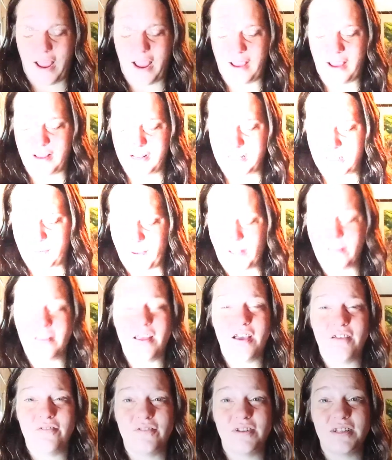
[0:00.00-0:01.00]
Yeah, it's about
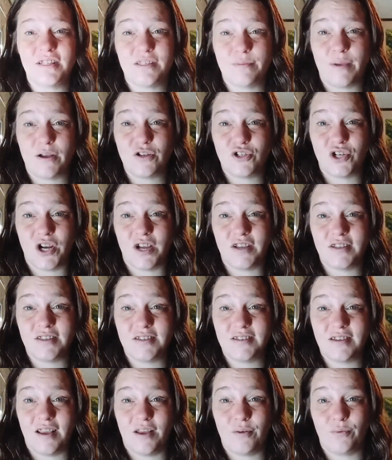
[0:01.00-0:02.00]
love and it's about
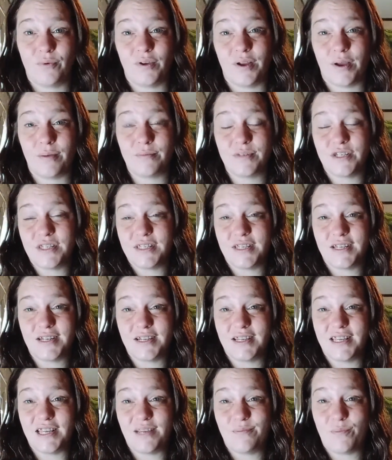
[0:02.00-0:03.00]
trust, and we, I'm just
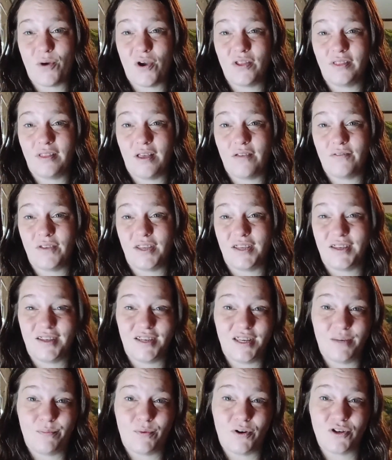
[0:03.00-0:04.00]
gonna keep on loving and
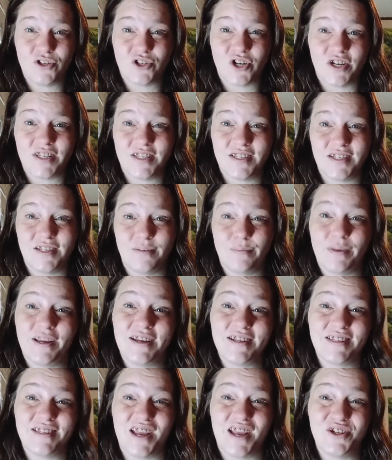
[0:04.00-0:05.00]
keep on trusting
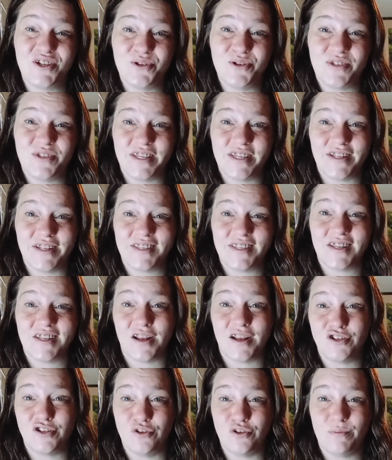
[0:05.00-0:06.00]
because I do sense and
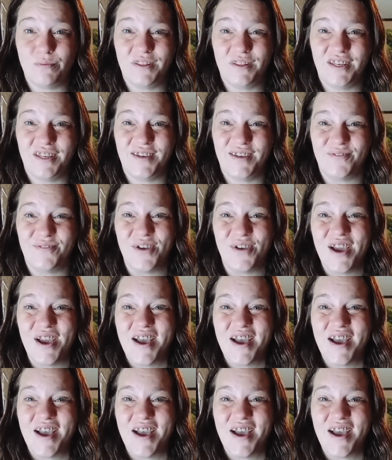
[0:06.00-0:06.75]
I do believe